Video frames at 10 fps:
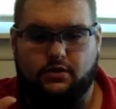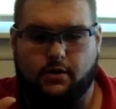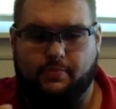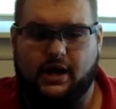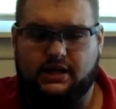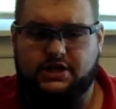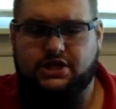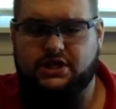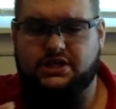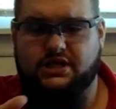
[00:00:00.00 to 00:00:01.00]

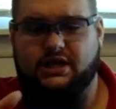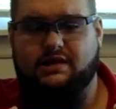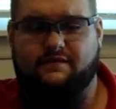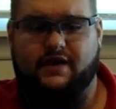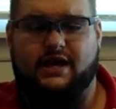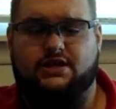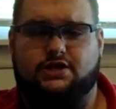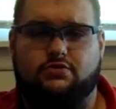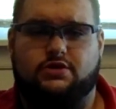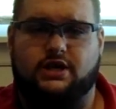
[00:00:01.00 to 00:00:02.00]
Apologies in
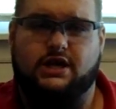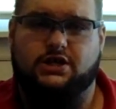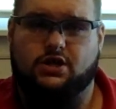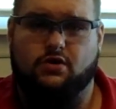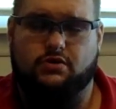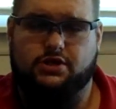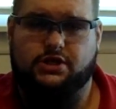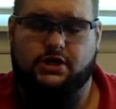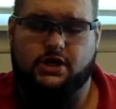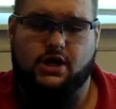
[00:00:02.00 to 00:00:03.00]
advance to
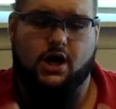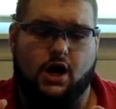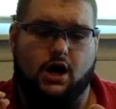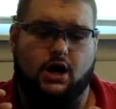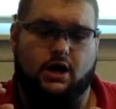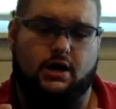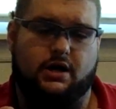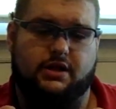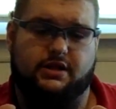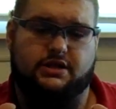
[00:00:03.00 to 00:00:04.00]
Stagecoach.
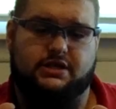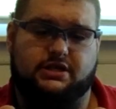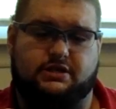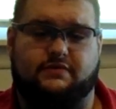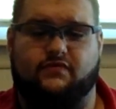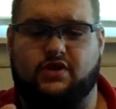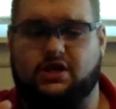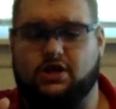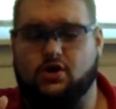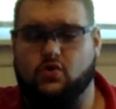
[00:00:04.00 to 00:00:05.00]
This
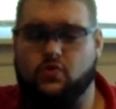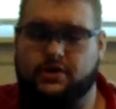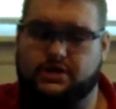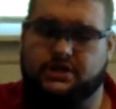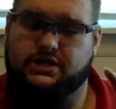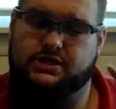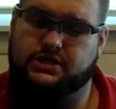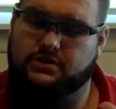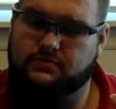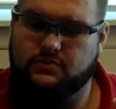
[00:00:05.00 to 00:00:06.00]
video
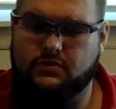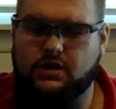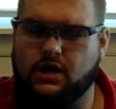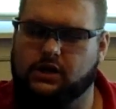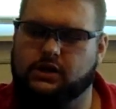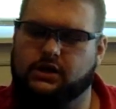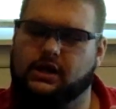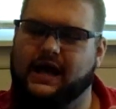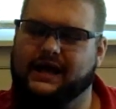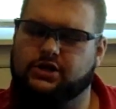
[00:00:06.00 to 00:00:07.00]
is a
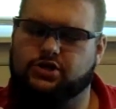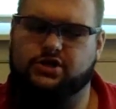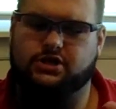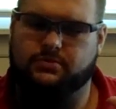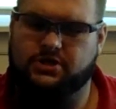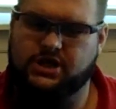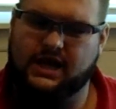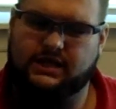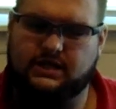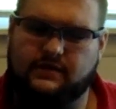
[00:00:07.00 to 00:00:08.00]
little extra
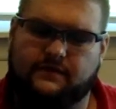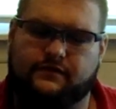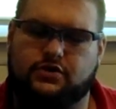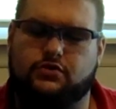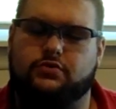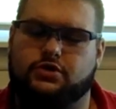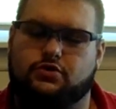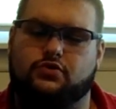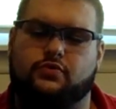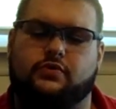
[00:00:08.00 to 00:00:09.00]
subjective due
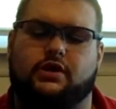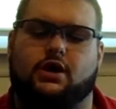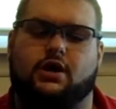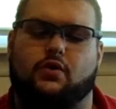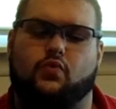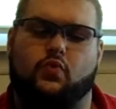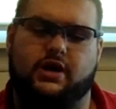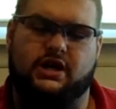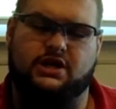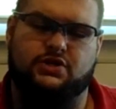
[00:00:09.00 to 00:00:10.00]
to the
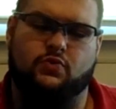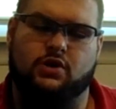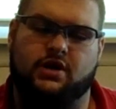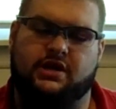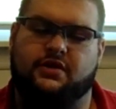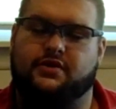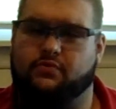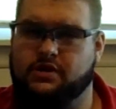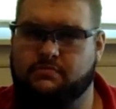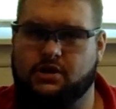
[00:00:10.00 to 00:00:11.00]
winnings were in
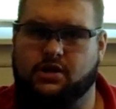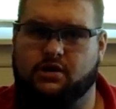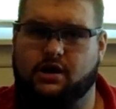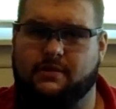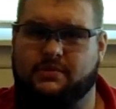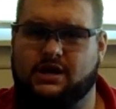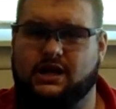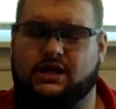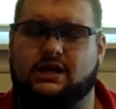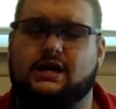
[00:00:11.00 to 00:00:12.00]
3 milligram
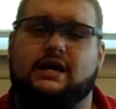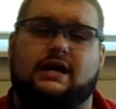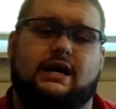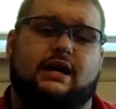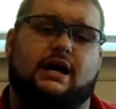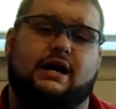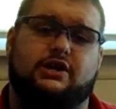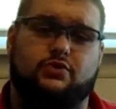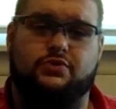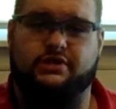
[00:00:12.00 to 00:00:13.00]
Nick, and I
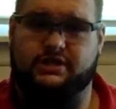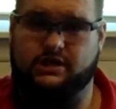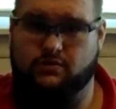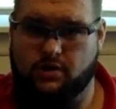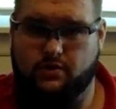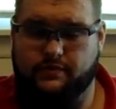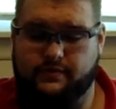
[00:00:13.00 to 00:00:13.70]
use 0.